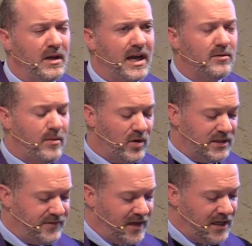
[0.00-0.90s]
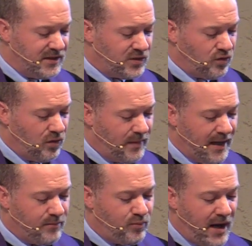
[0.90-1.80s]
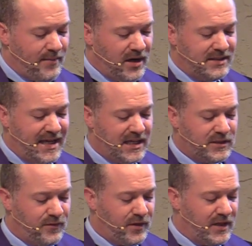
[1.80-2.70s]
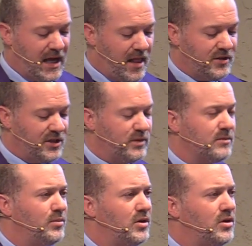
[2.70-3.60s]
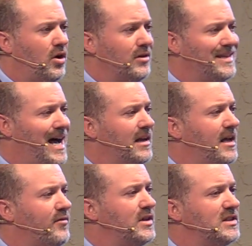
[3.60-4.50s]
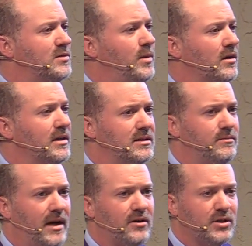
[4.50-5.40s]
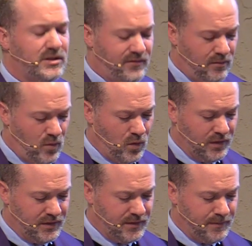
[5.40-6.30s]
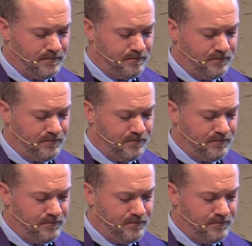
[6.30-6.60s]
I can remember in divinity school, my primary text for theology was a book called Not Every Spirit by Christopher Morse.